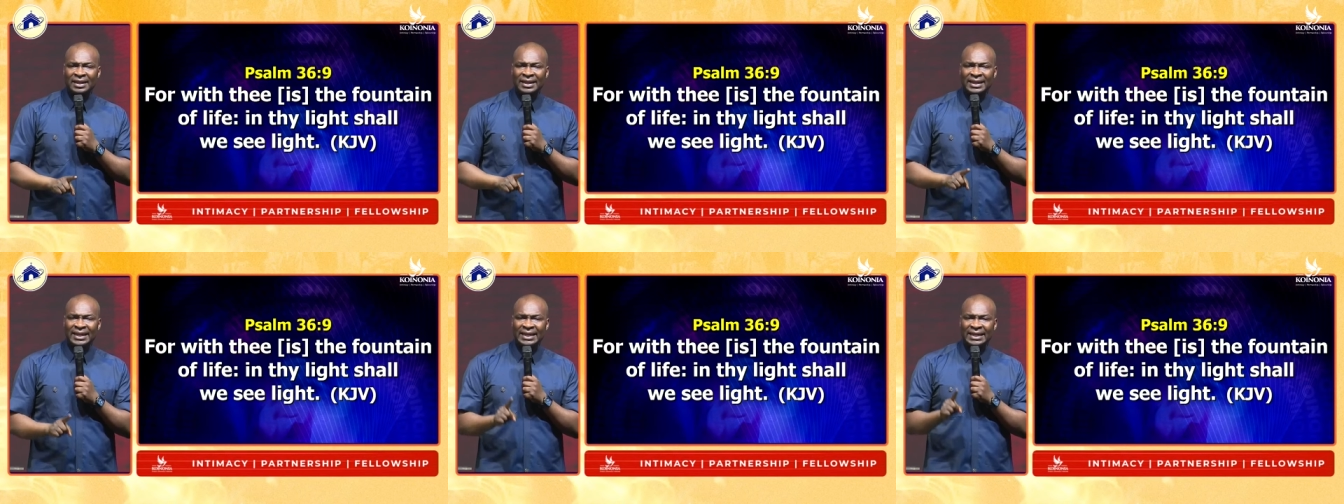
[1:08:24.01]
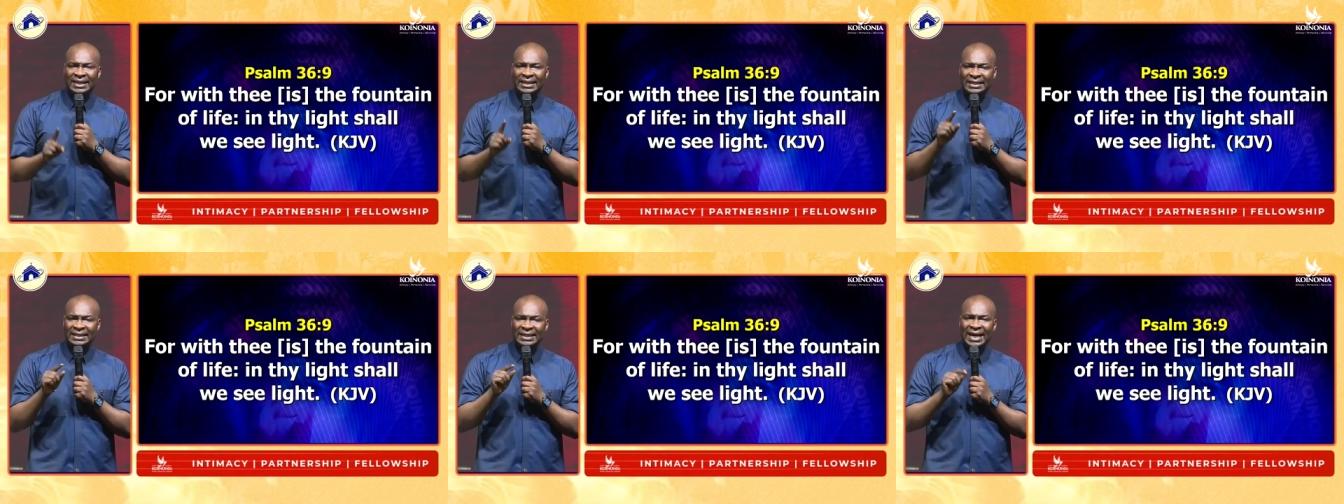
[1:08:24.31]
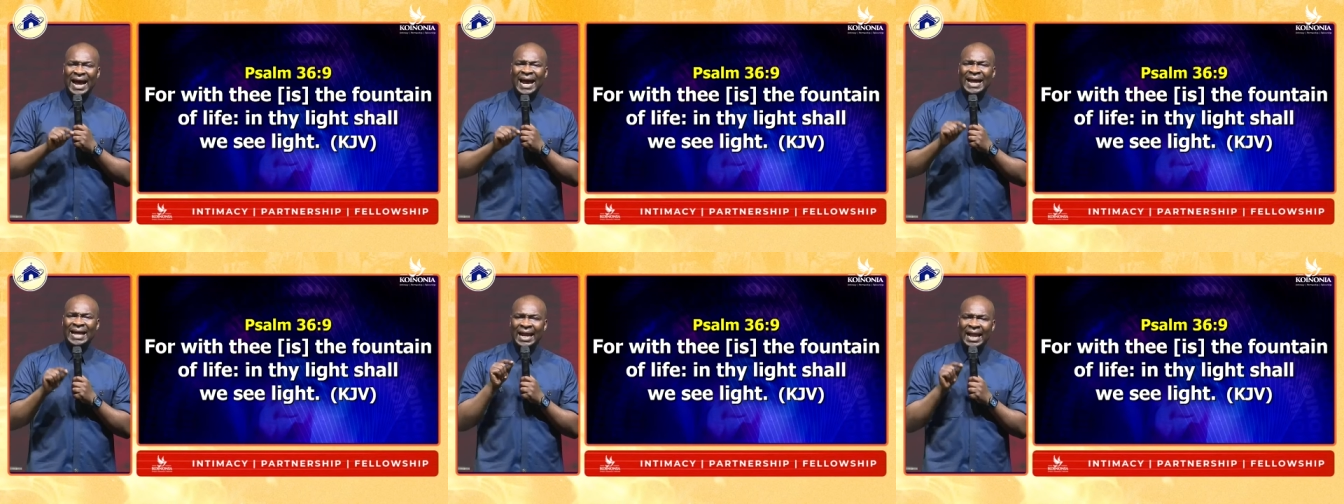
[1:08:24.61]
In
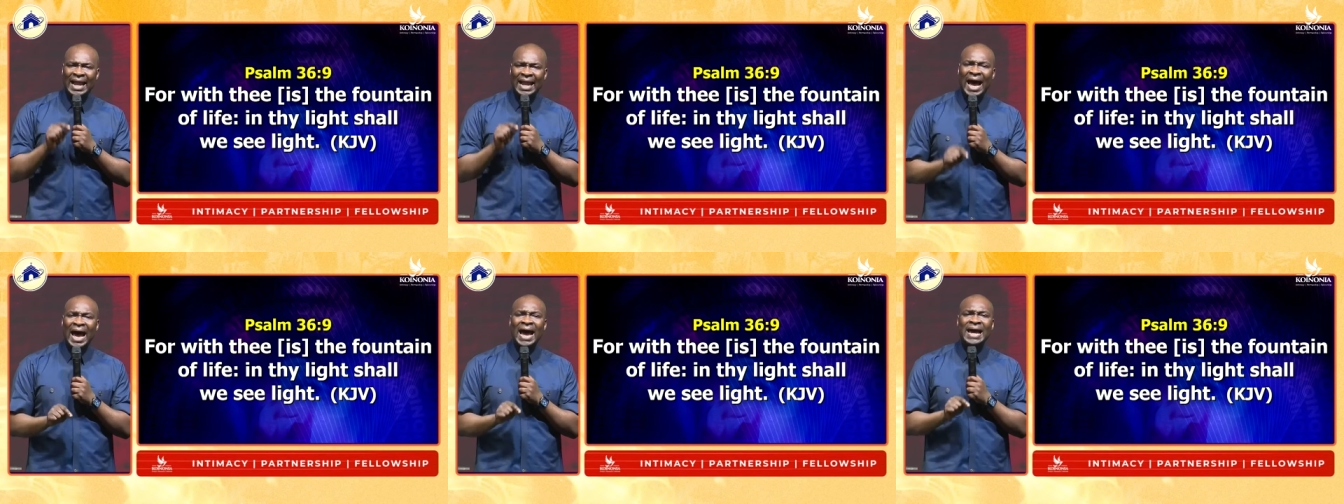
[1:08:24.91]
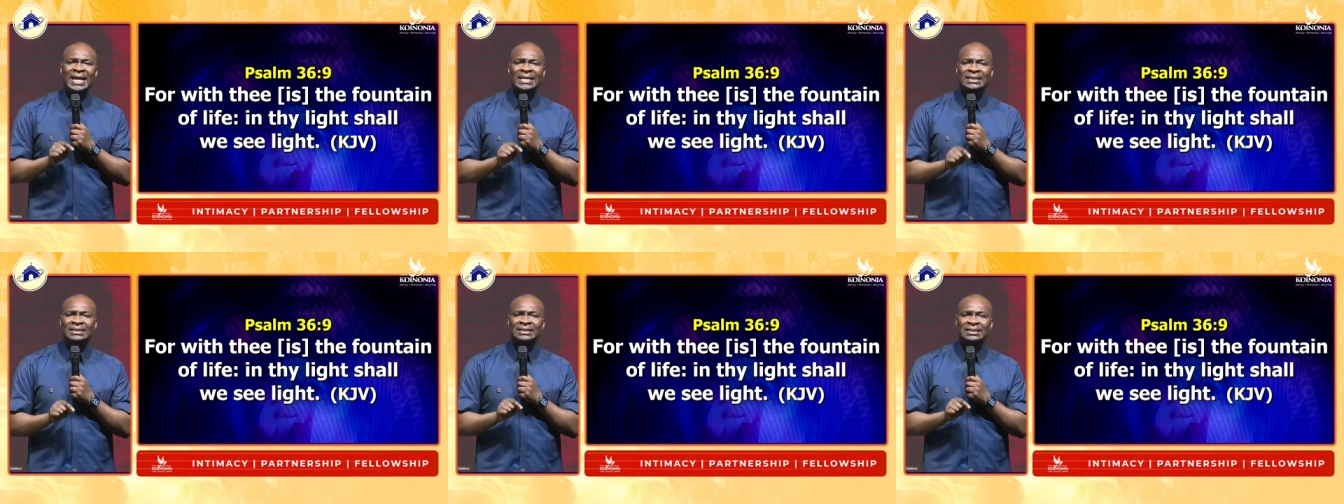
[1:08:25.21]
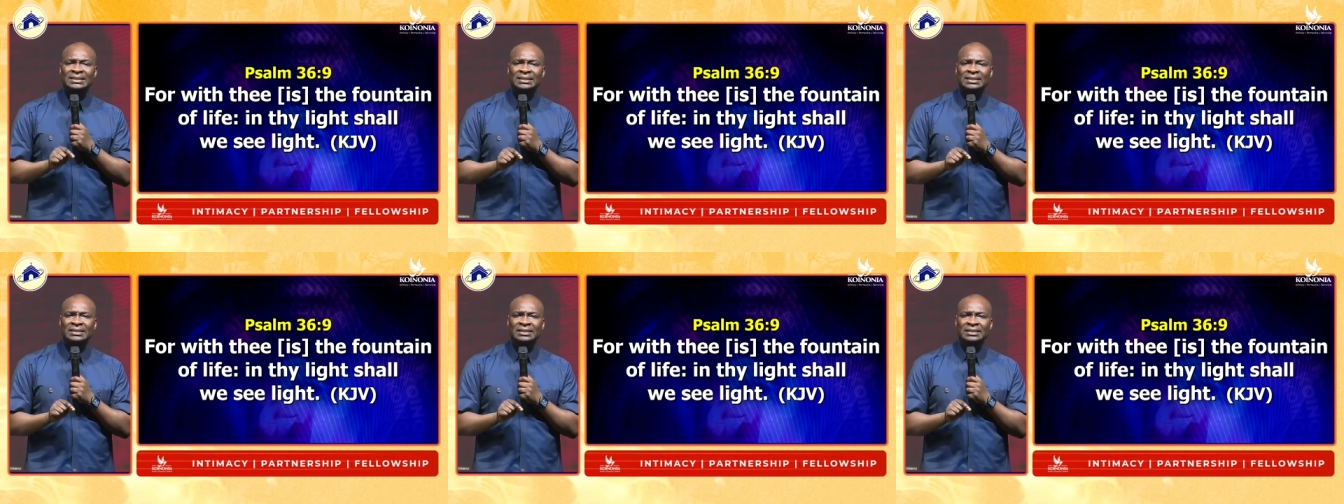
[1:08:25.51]
thy
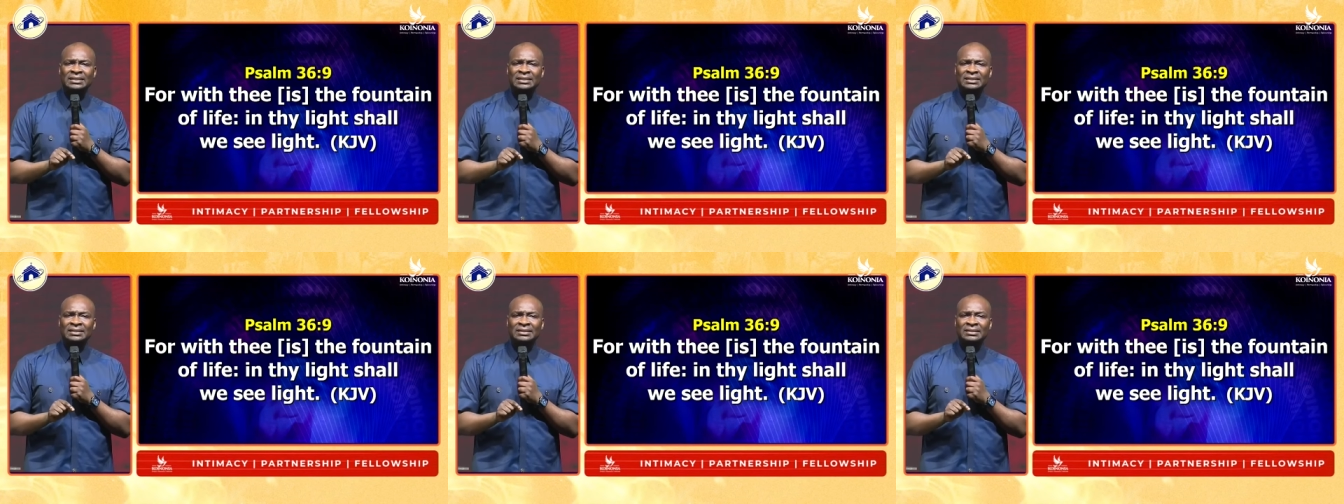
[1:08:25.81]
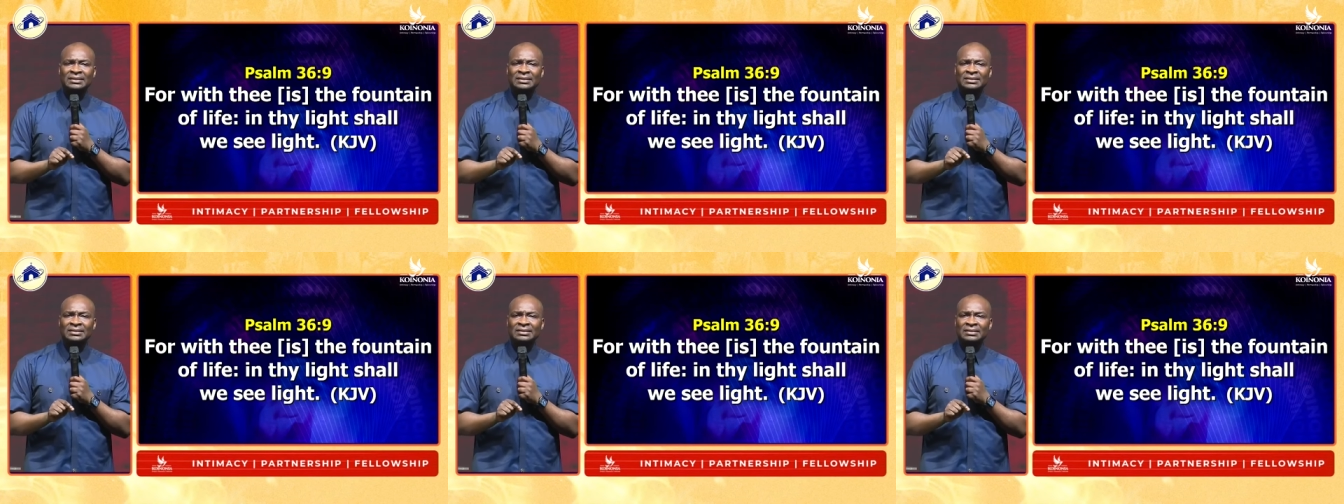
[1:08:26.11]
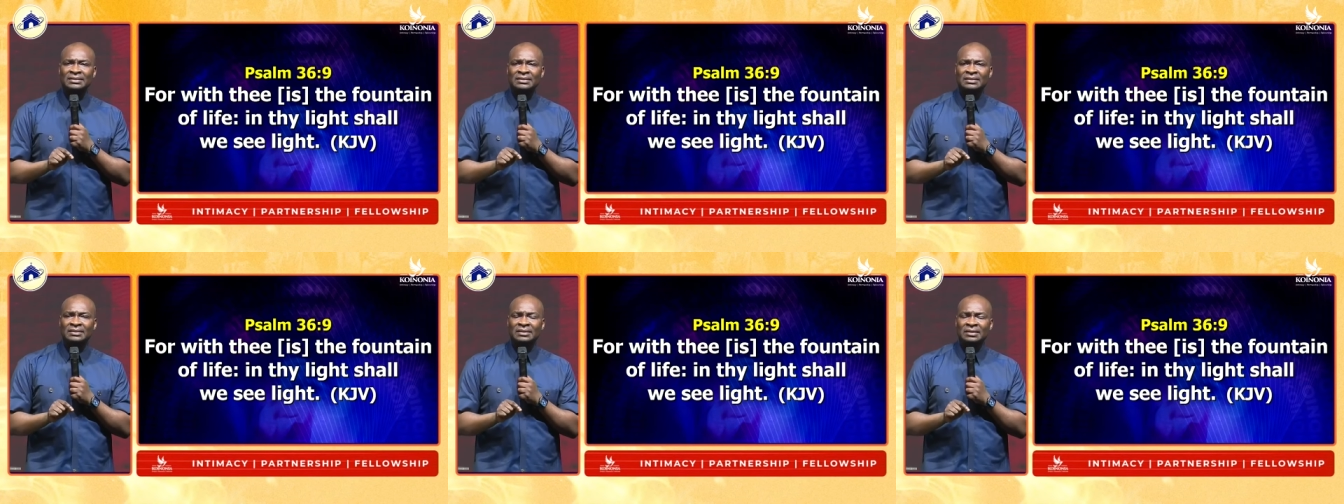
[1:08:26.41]
light.
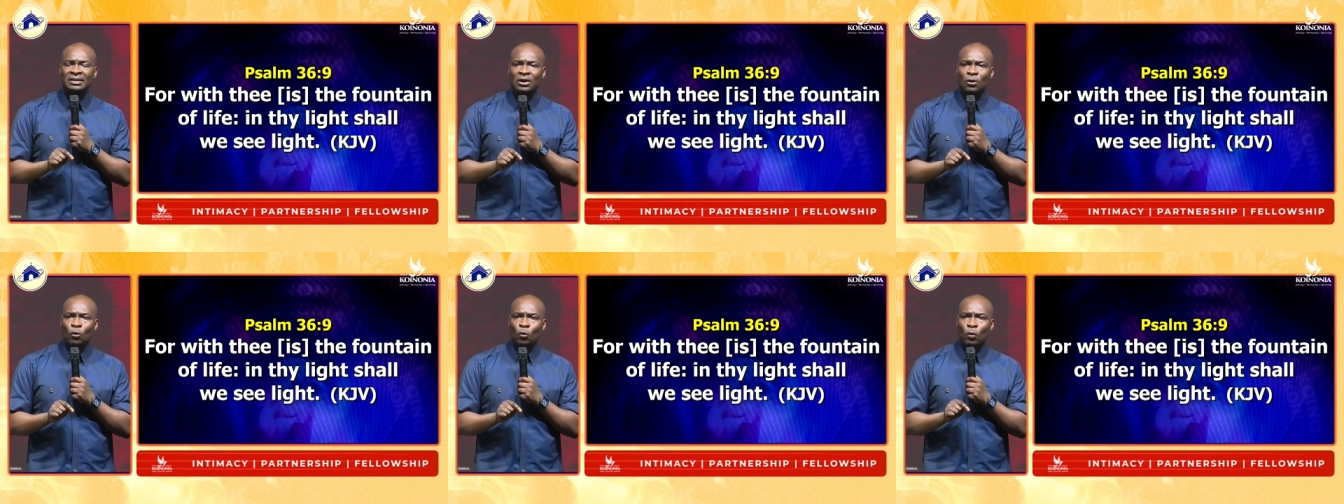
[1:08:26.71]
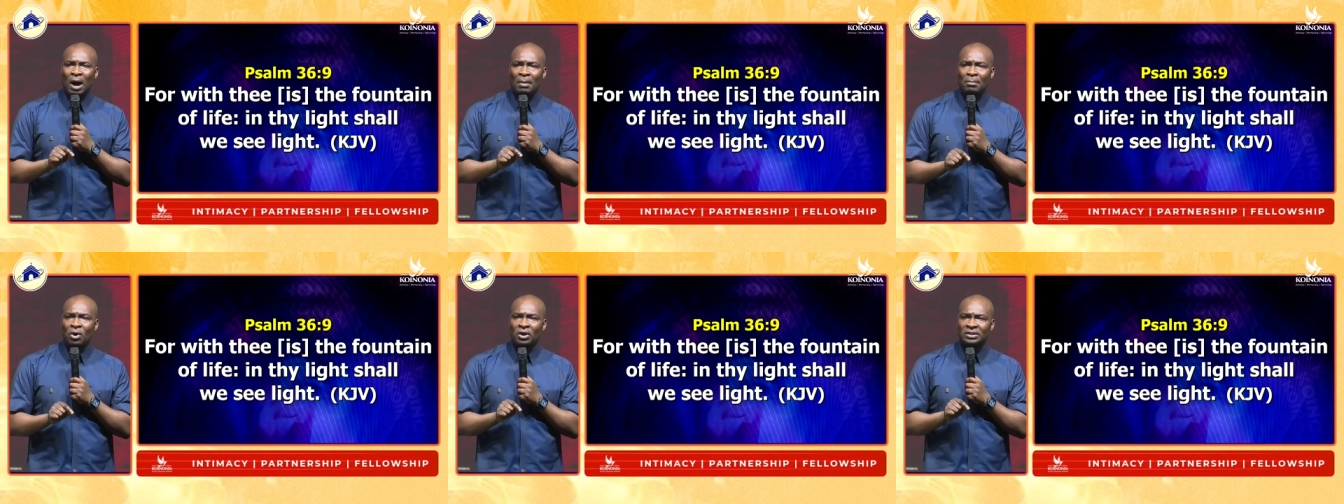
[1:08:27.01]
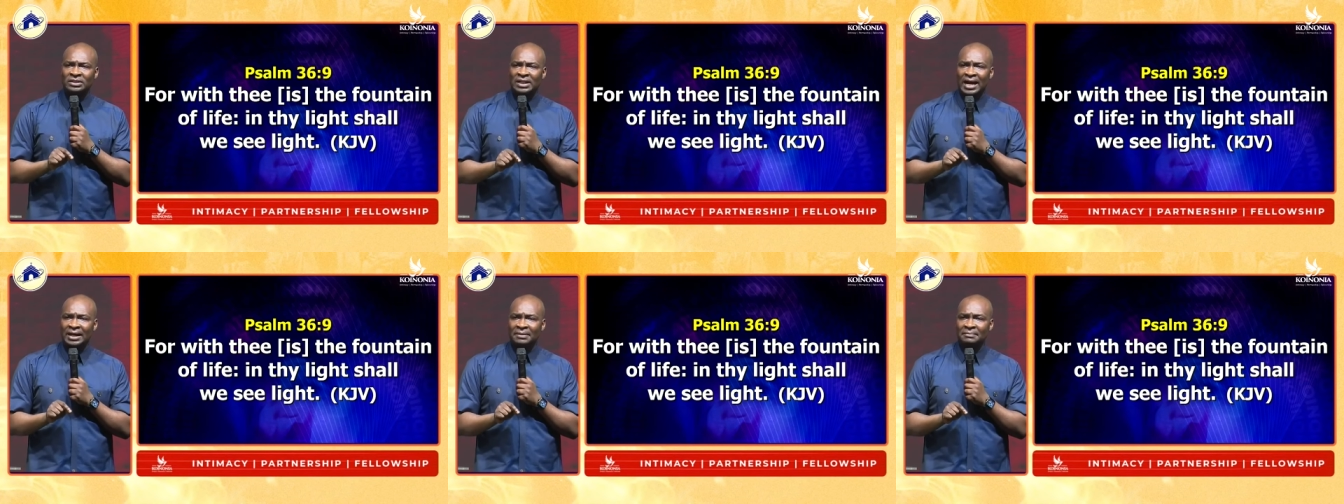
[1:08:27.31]
One more
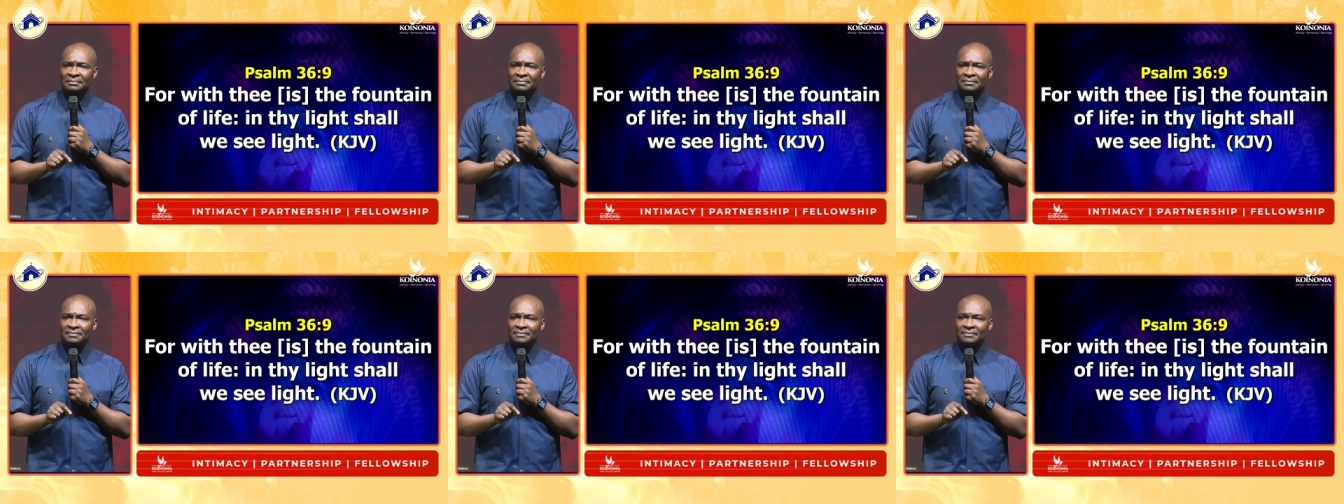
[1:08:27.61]
time.